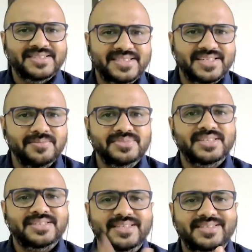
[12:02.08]
systems,
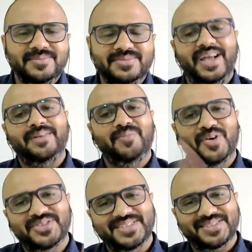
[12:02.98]
and
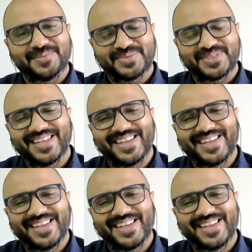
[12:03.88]
more systems.